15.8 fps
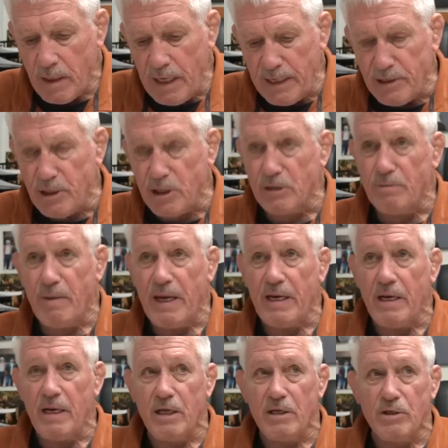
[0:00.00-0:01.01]
and just
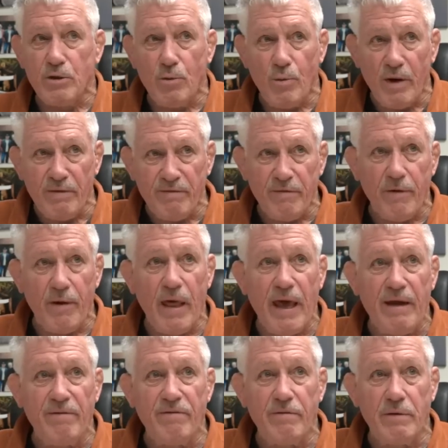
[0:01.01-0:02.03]
made it into one for
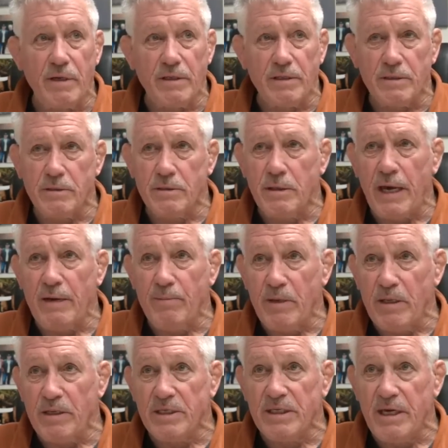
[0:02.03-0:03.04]
life. It's got to
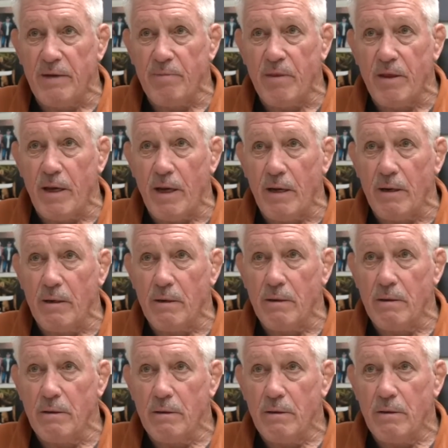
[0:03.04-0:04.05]
be the same thing.
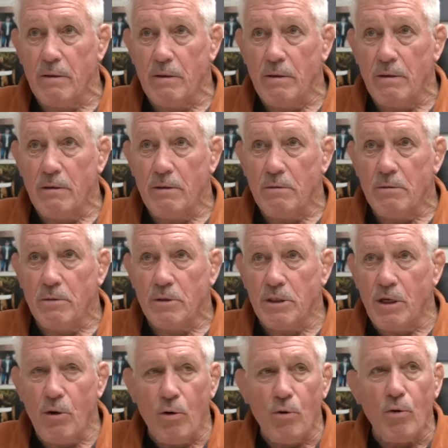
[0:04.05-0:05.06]

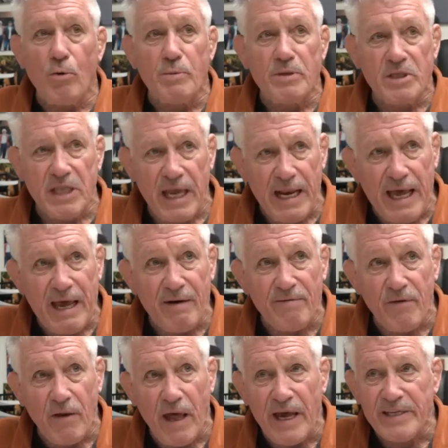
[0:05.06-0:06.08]
See, Oklahoma State had a
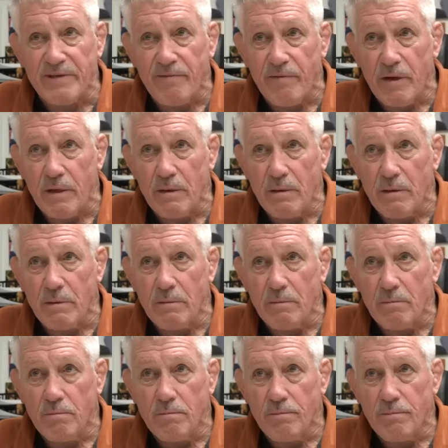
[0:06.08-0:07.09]
philosophy.
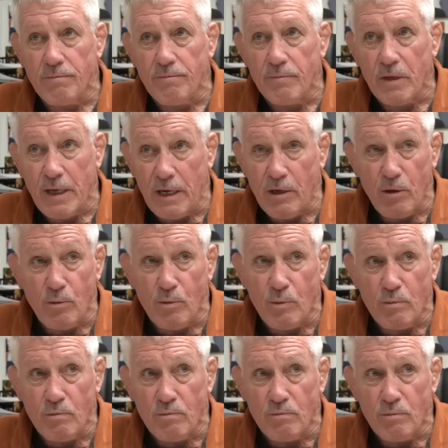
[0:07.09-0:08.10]
Okay,
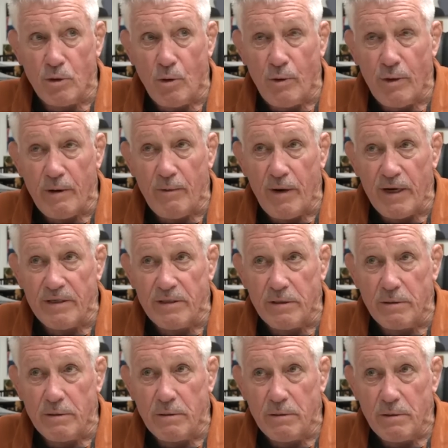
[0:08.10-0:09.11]
you know what it was?